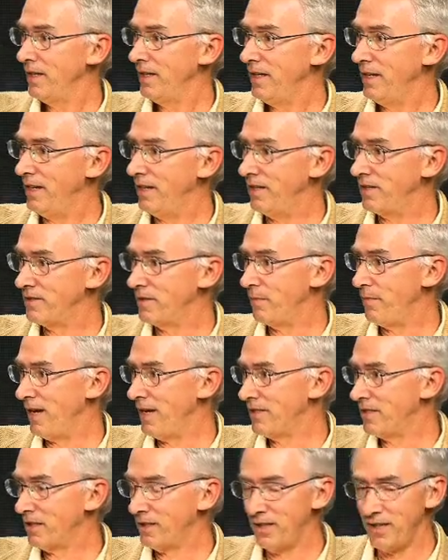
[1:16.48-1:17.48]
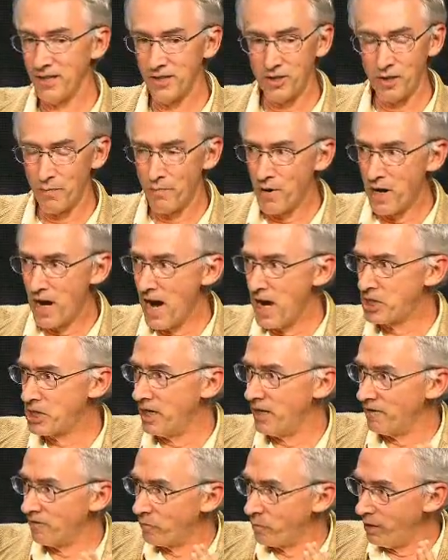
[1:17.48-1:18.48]
is a basically a
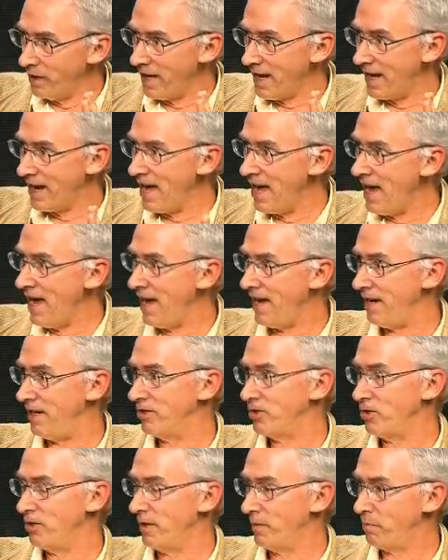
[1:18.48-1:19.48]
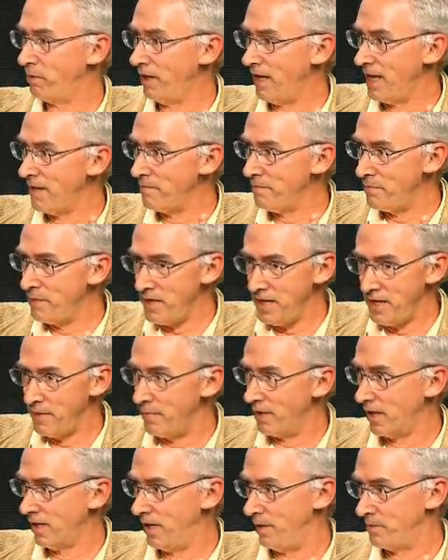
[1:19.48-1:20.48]
suppression of plan A so that plan B
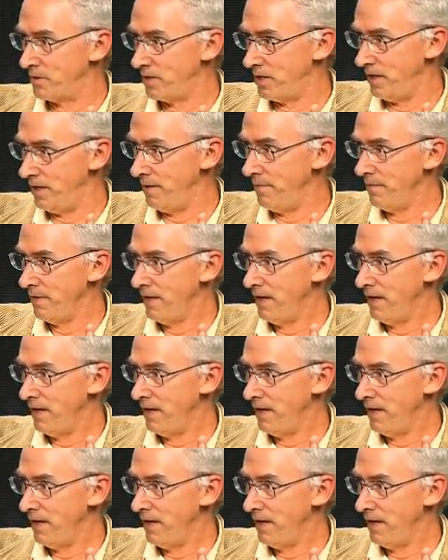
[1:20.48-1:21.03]
becomes the,